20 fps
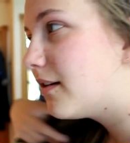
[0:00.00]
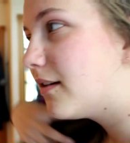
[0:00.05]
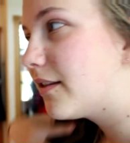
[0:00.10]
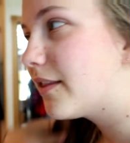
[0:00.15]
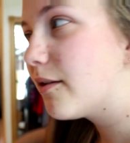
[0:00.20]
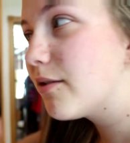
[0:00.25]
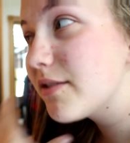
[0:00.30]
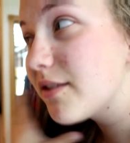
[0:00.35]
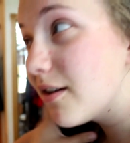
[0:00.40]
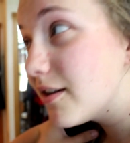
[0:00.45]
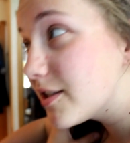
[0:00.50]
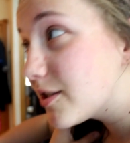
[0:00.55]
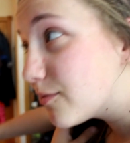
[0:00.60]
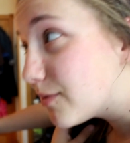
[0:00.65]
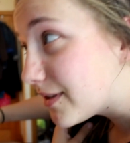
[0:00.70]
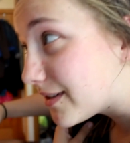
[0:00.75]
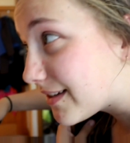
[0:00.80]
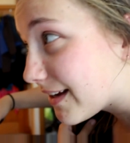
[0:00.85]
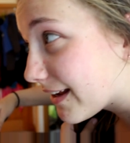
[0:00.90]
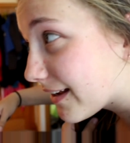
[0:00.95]
There's also
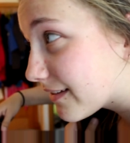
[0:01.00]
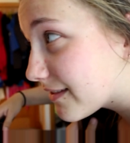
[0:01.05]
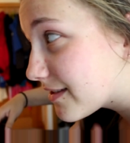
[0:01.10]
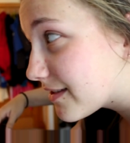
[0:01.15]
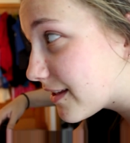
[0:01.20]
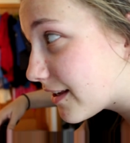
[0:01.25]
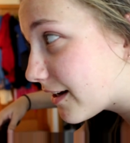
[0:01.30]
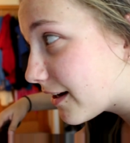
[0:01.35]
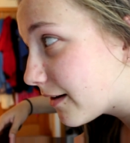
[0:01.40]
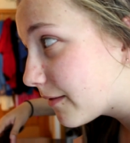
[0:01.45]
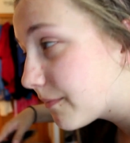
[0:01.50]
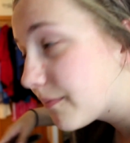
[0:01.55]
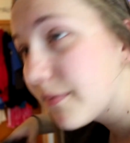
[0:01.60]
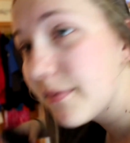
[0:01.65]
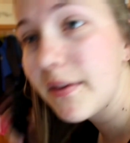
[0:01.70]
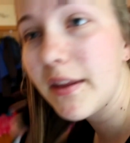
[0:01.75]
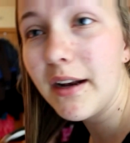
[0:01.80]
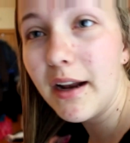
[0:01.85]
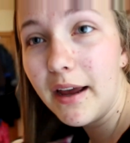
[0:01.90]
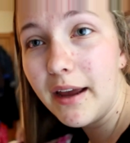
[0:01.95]
a dance there
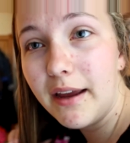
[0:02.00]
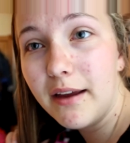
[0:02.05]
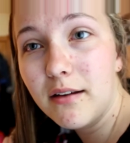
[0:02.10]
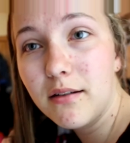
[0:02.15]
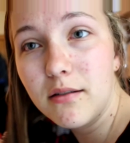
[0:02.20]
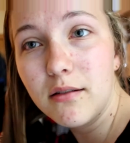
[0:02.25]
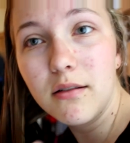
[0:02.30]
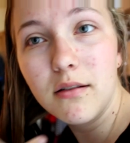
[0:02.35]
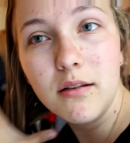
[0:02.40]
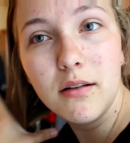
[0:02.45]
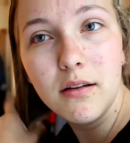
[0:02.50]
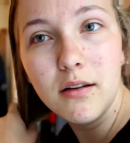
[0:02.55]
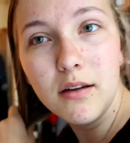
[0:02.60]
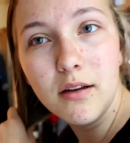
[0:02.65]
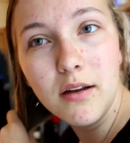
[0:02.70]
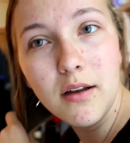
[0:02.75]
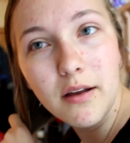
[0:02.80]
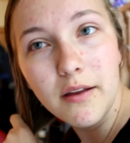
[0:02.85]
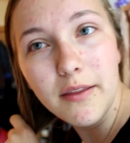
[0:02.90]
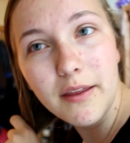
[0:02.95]
that
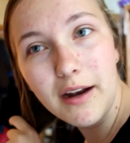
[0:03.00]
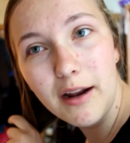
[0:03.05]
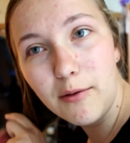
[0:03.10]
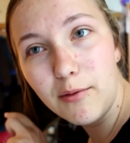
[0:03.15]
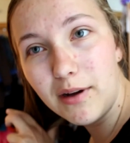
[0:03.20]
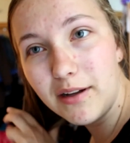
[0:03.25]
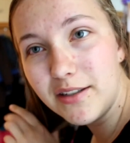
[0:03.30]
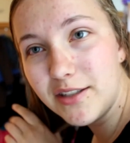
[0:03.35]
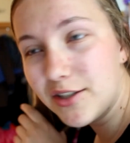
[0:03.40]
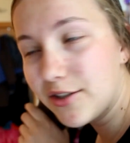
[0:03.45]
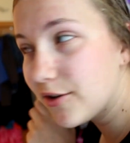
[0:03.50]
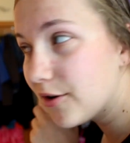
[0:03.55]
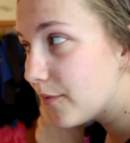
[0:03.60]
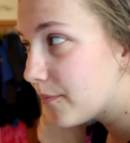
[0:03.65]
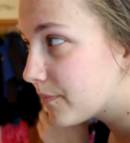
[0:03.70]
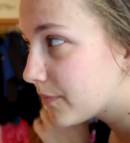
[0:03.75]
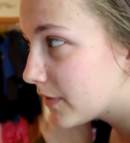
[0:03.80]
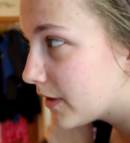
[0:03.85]
I went to.